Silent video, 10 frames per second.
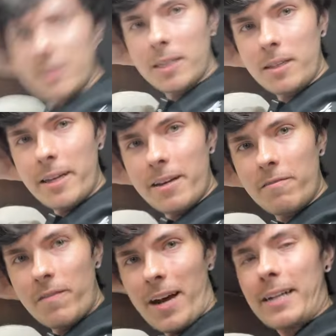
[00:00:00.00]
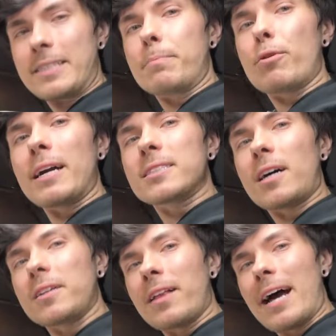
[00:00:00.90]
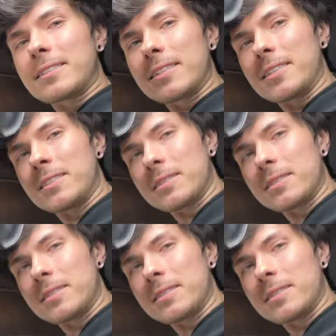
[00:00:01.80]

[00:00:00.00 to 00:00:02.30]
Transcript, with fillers: to live. I did bring sunglasses